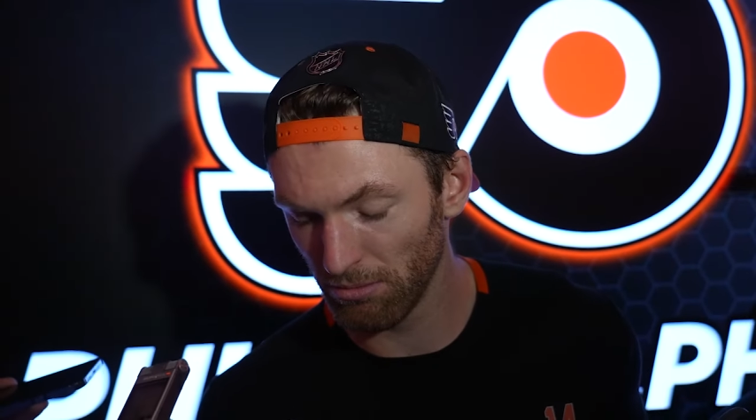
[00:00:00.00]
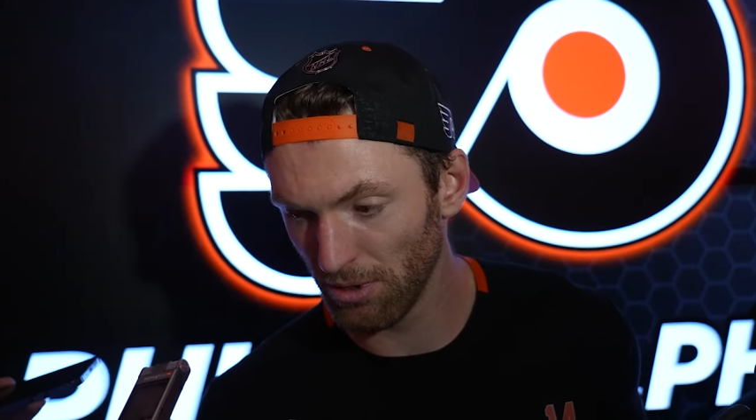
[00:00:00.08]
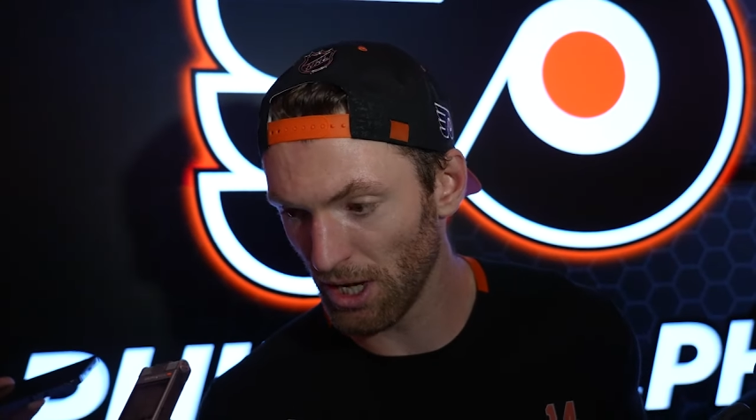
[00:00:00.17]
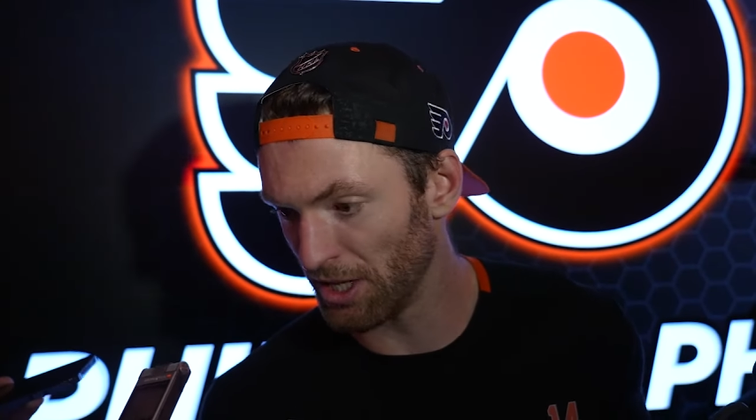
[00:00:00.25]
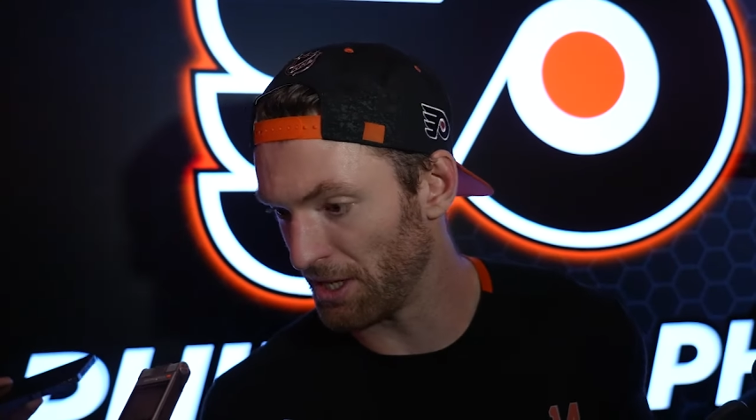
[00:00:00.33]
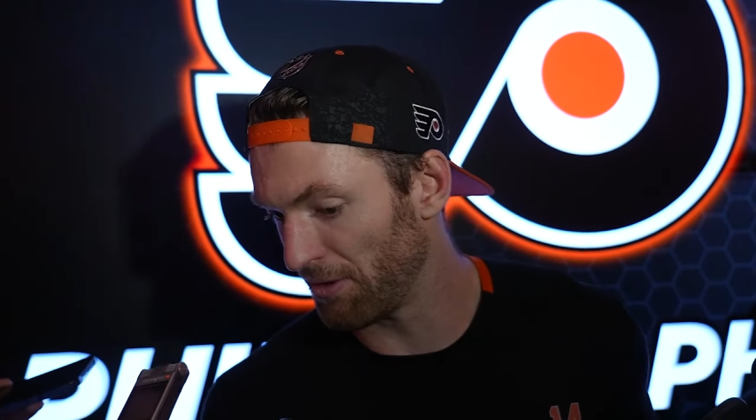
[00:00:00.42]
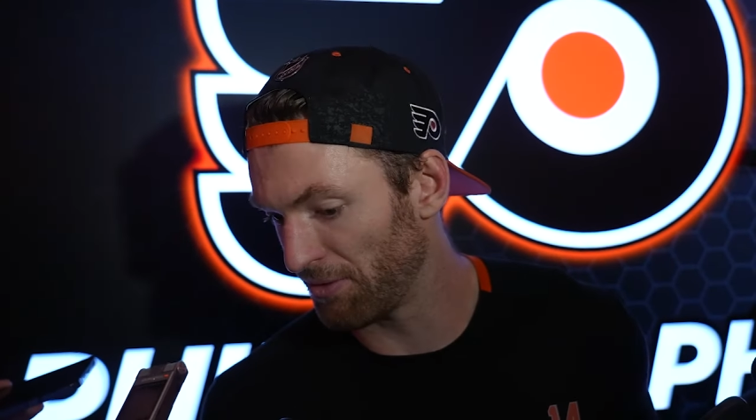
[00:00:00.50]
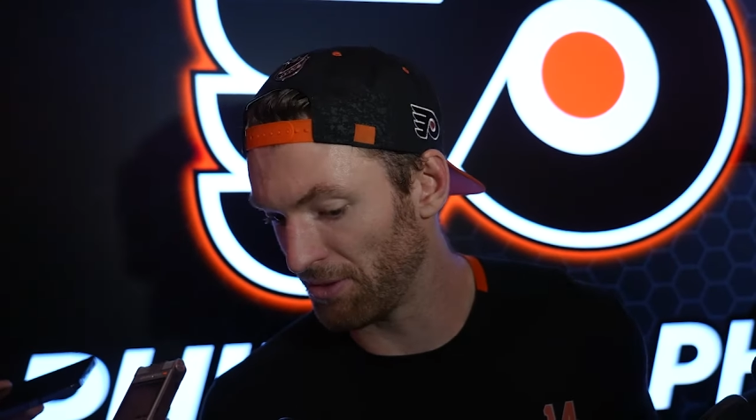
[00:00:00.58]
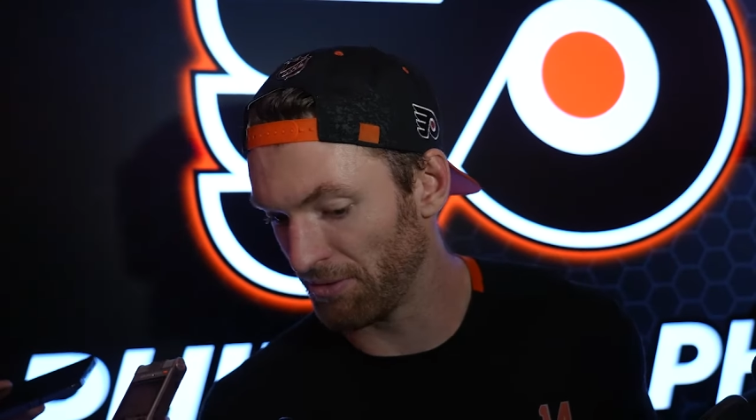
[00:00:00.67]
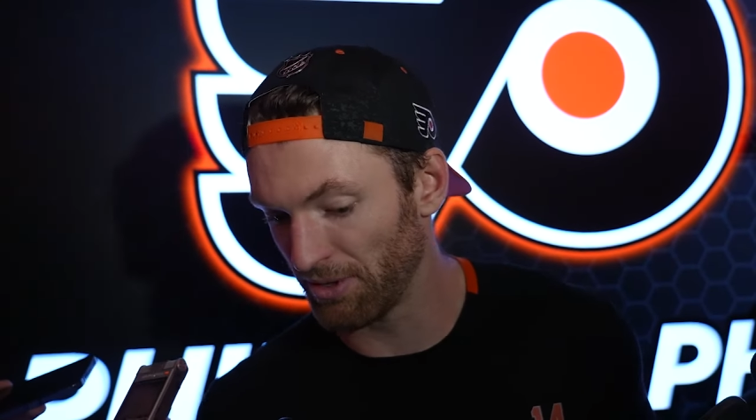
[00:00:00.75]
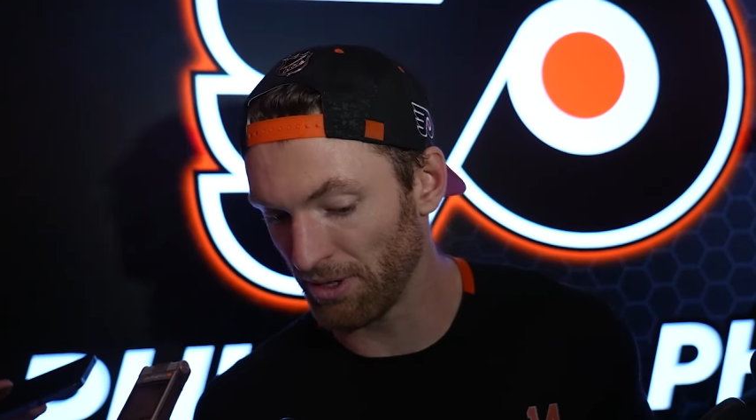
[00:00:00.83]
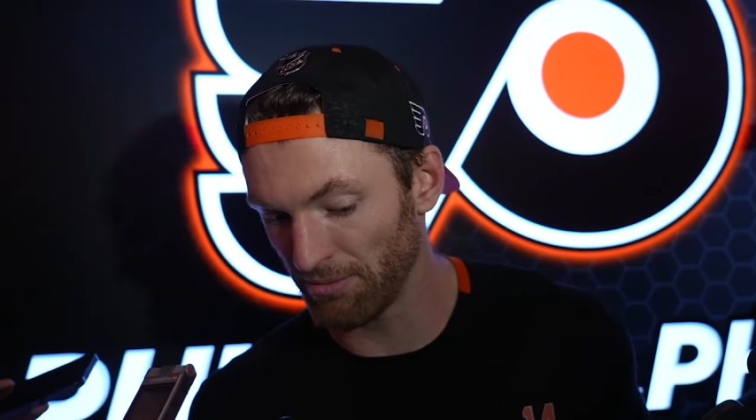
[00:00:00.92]
Yeah,
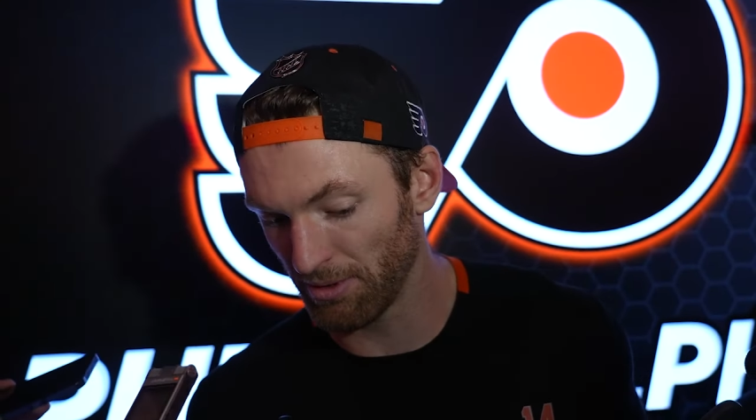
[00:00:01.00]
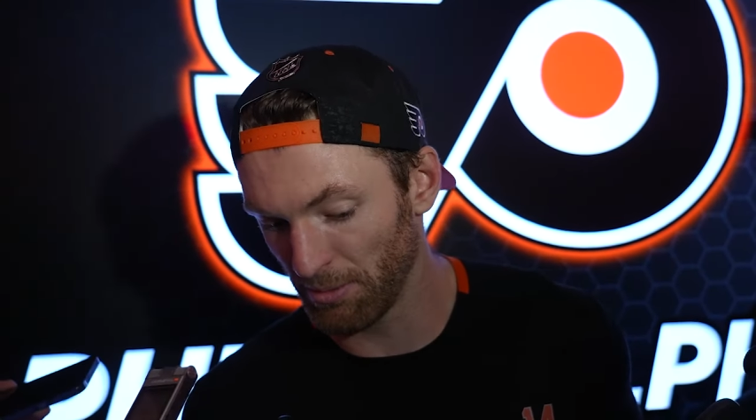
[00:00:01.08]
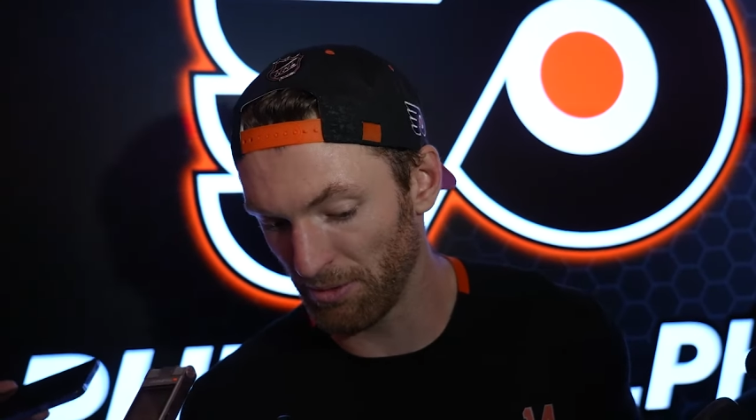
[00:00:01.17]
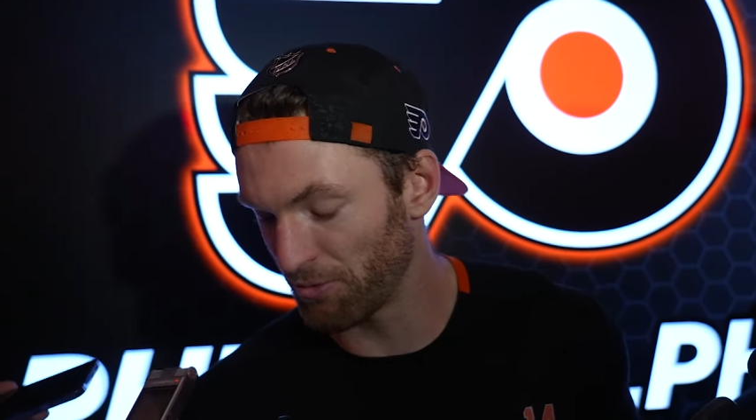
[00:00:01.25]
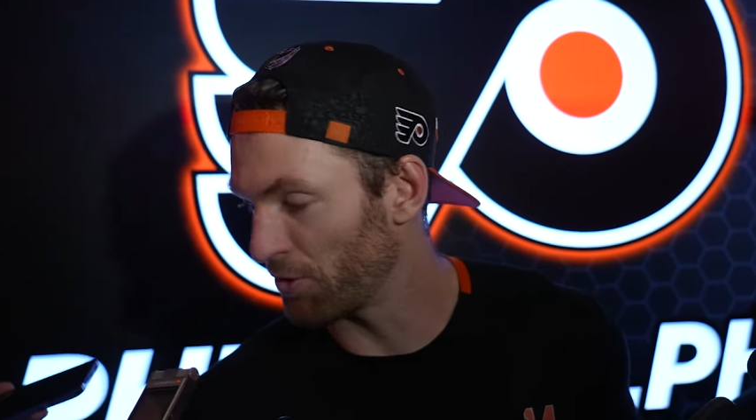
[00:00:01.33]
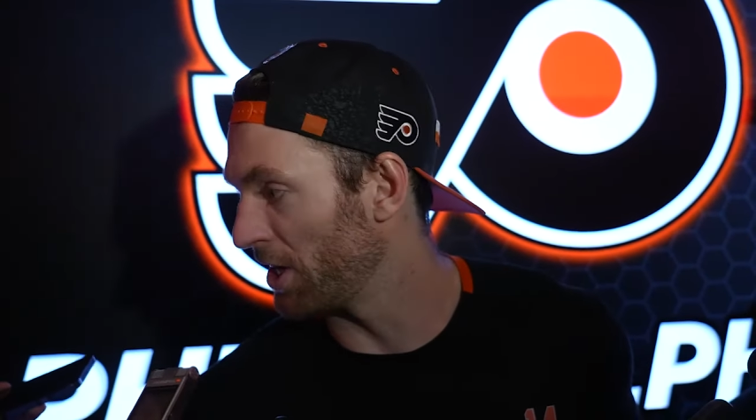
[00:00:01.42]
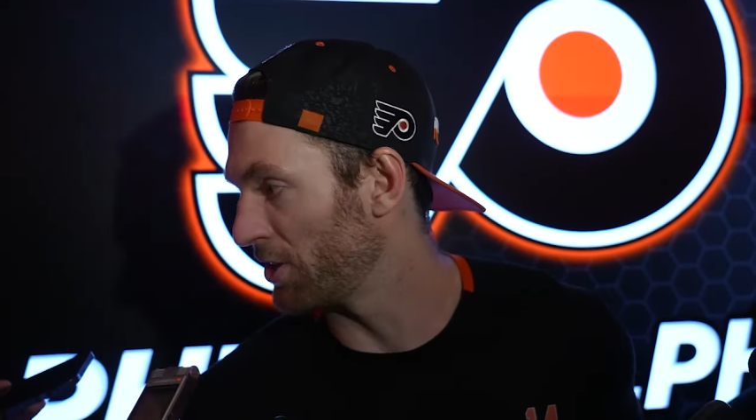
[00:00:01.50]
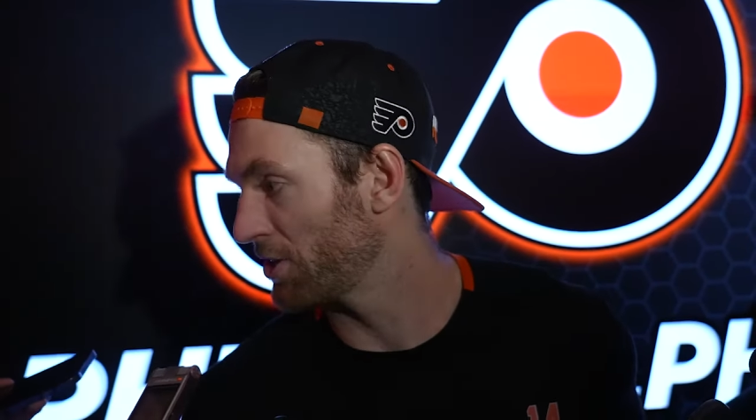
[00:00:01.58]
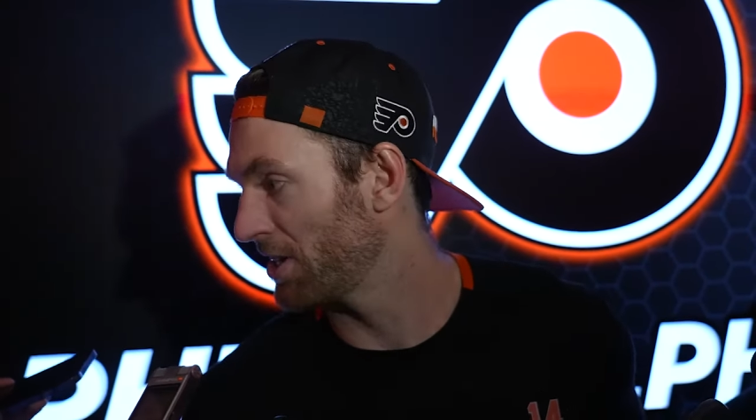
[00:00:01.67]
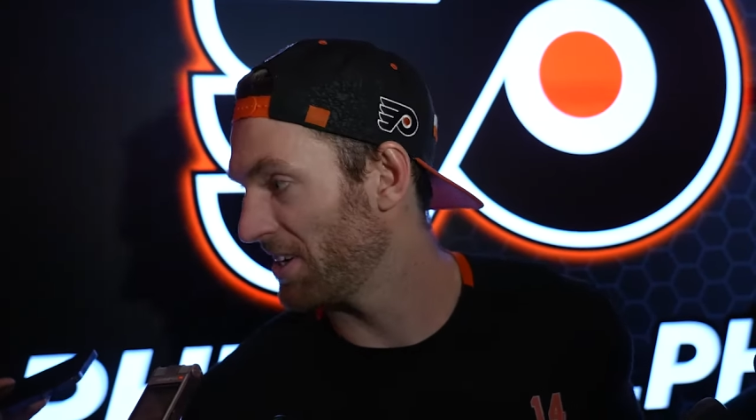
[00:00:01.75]
definitely felt. Fresh.